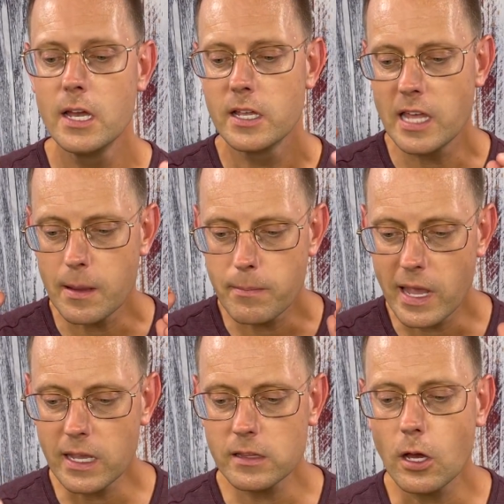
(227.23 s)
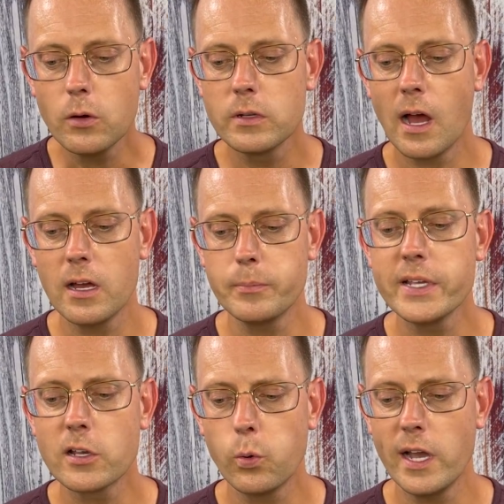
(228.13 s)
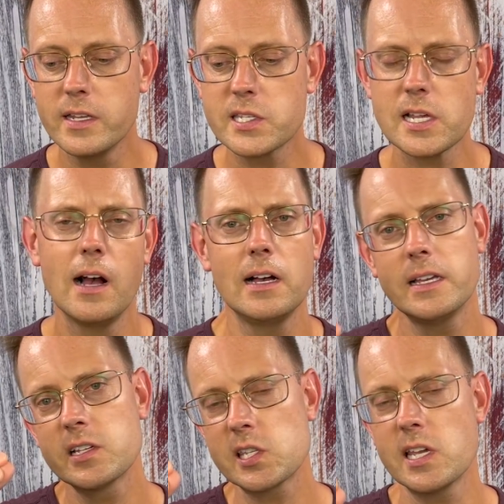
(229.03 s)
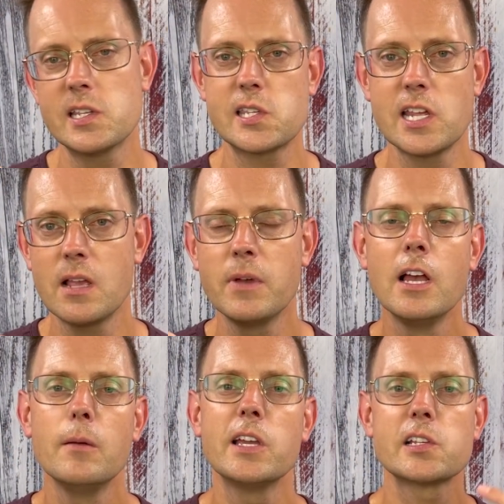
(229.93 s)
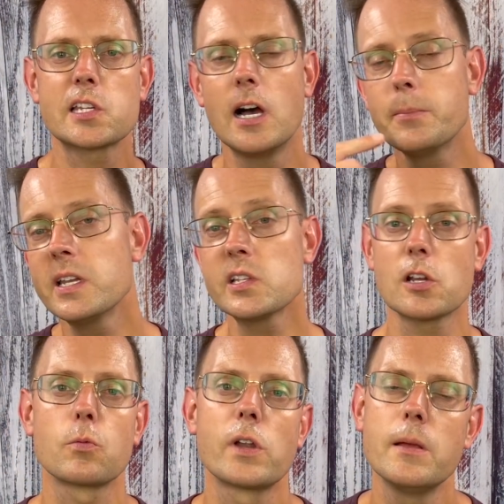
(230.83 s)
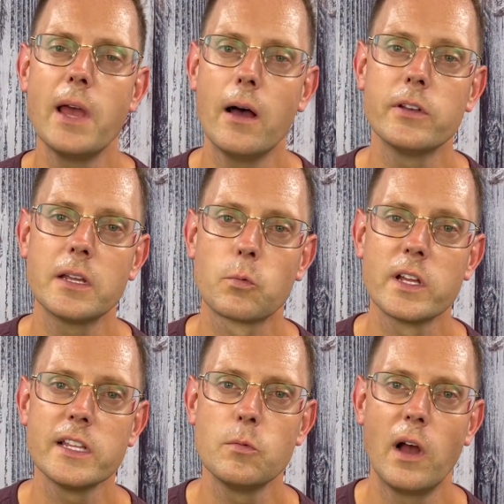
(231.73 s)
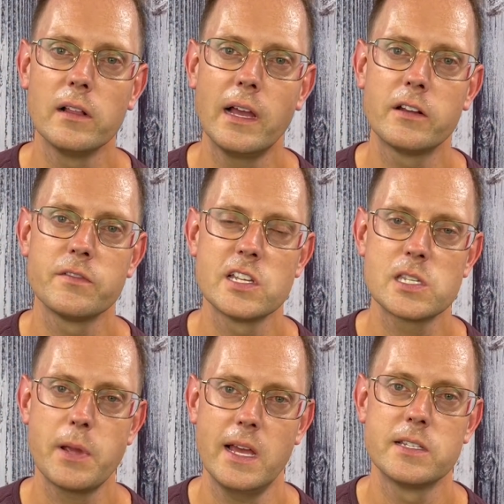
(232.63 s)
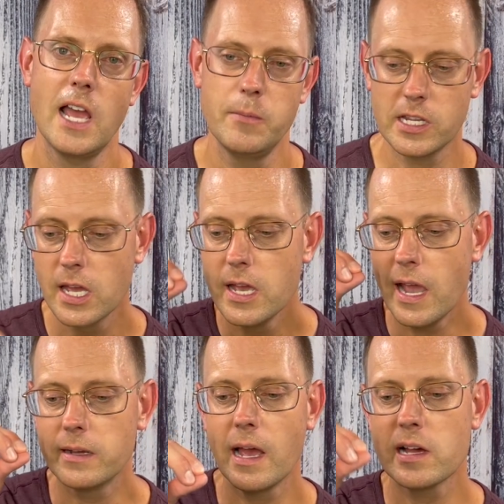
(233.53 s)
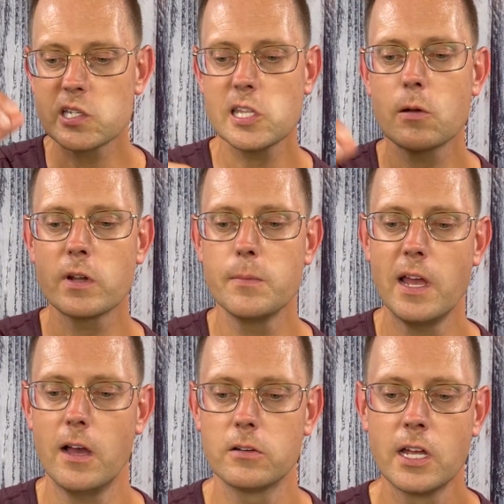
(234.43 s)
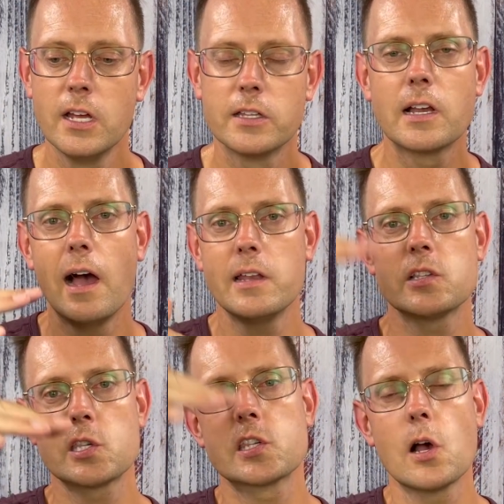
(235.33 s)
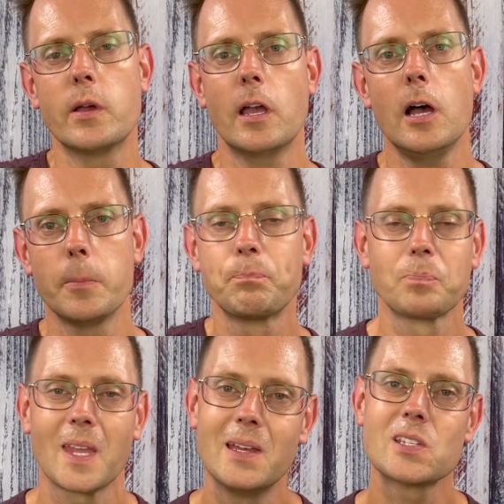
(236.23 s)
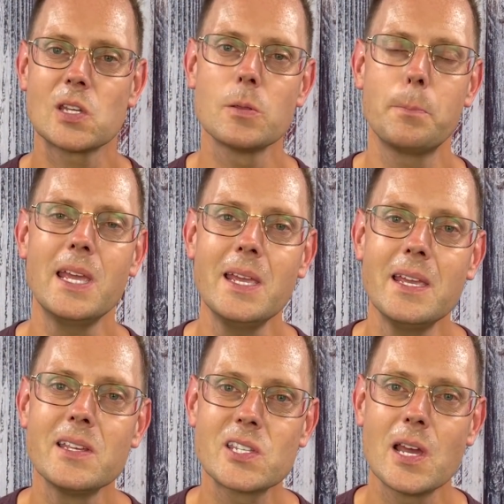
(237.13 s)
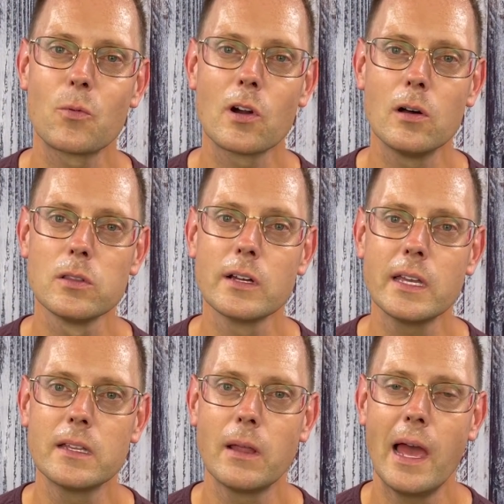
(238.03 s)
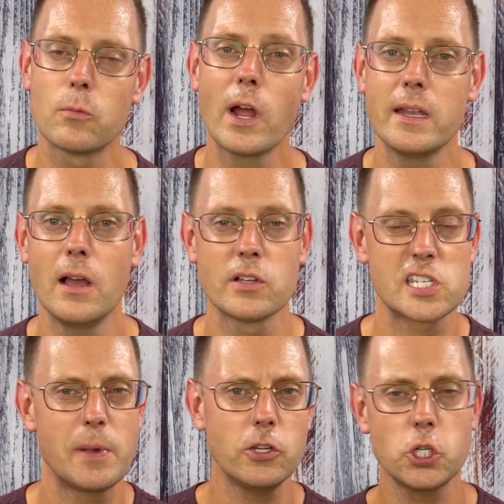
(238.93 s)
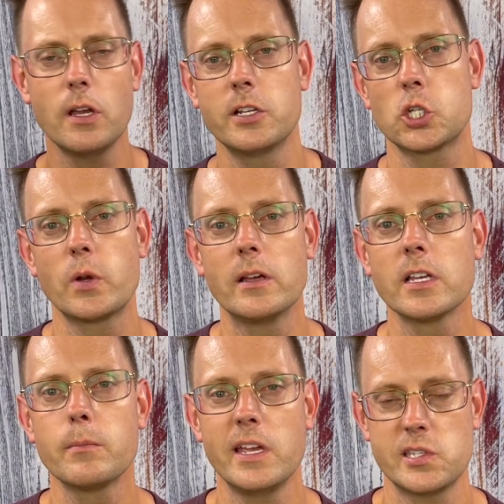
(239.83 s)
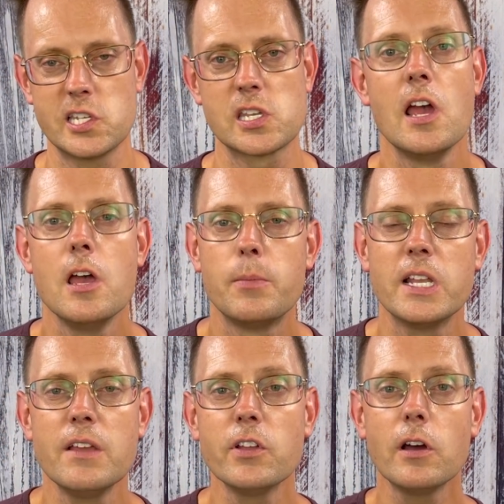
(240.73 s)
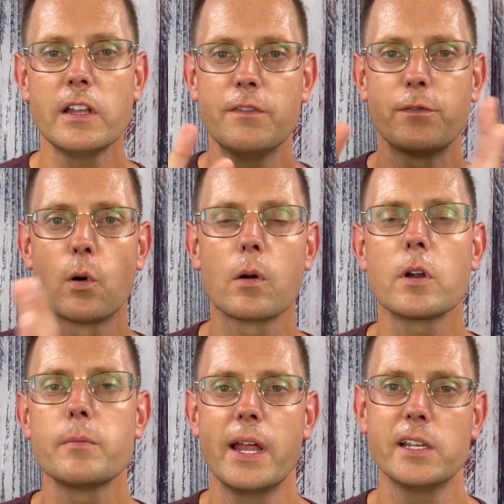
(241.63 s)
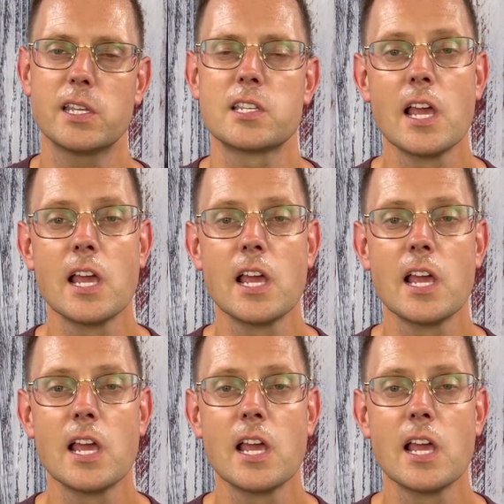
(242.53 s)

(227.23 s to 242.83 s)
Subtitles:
They may, though, not be quite as high as they seem because companies are rebounding really well out of this pandemic. And as they rebound, the guidance is going up. And so the PEs that we're all looking at right now, especially on a trailing basis, but even on a forward basis,